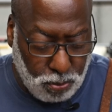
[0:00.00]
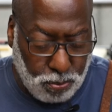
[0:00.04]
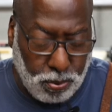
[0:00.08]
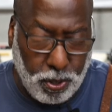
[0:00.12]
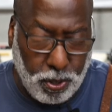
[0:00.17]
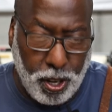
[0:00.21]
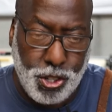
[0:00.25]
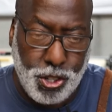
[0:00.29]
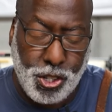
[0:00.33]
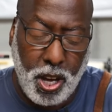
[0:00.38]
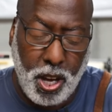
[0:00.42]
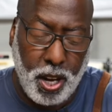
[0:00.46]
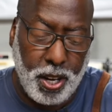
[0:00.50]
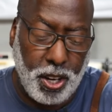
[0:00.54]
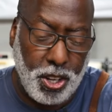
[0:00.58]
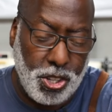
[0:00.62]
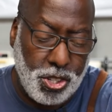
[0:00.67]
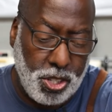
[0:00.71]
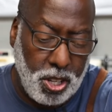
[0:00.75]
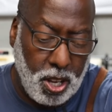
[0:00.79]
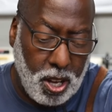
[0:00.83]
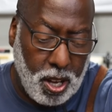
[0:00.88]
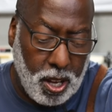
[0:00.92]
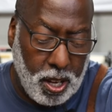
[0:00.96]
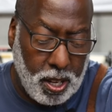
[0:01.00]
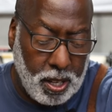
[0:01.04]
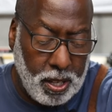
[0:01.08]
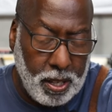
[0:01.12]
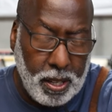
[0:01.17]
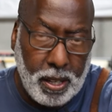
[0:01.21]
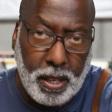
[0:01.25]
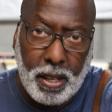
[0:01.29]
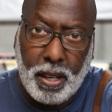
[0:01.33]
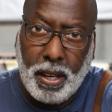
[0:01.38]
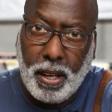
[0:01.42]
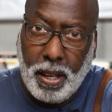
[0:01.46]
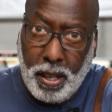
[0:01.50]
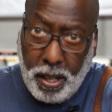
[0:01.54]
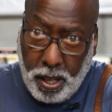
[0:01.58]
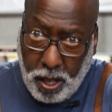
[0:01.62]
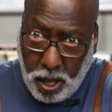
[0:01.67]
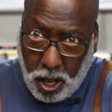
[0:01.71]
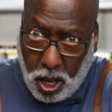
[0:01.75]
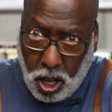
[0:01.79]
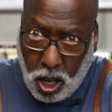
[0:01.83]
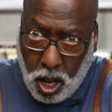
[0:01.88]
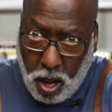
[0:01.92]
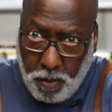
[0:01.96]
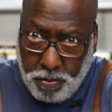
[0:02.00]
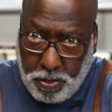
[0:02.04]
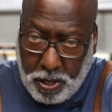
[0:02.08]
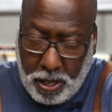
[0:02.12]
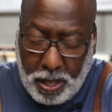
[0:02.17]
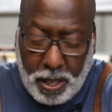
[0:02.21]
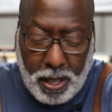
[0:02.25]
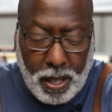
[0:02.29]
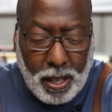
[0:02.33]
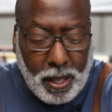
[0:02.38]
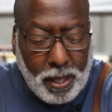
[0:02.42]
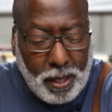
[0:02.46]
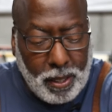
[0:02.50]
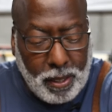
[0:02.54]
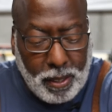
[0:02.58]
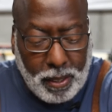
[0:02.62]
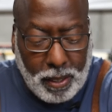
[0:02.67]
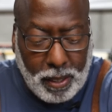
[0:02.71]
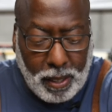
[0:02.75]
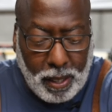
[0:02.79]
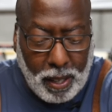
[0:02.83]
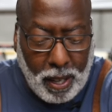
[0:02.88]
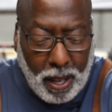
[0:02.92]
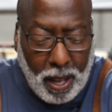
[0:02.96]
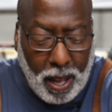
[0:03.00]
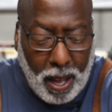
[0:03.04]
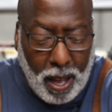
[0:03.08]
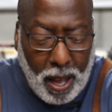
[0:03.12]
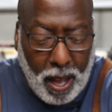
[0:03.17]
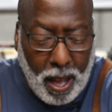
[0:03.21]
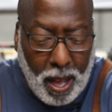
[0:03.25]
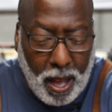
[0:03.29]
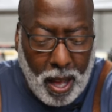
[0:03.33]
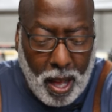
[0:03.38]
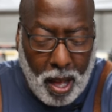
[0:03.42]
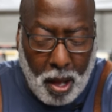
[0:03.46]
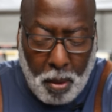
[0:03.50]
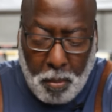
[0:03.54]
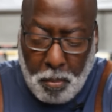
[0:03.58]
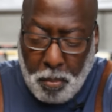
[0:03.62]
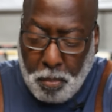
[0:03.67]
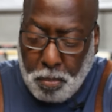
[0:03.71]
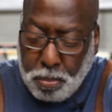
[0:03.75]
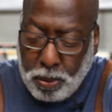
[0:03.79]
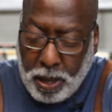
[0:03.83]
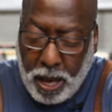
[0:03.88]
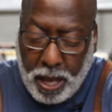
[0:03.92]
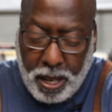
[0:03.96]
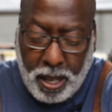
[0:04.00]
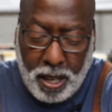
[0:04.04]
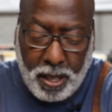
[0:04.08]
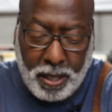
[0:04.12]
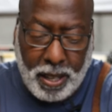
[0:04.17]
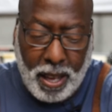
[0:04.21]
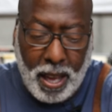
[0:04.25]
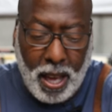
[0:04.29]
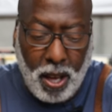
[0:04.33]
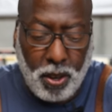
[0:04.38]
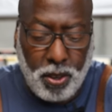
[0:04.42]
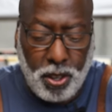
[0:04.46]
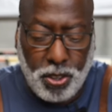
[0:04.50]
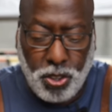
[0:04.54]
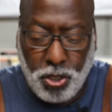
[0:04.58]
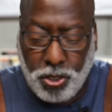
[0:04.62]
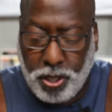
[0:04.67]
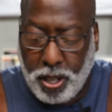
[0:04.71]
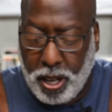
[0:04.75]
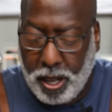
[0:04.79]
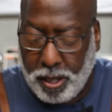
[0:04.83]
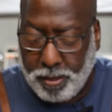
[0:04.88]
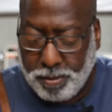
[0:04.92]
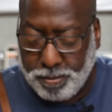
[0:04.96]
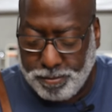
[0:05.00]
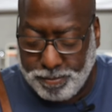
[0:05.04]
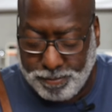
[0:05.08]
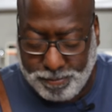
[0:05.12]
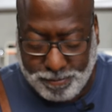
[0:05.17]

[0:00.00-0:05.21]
flush cutting saw, cut off the end, plane it down, and you're done.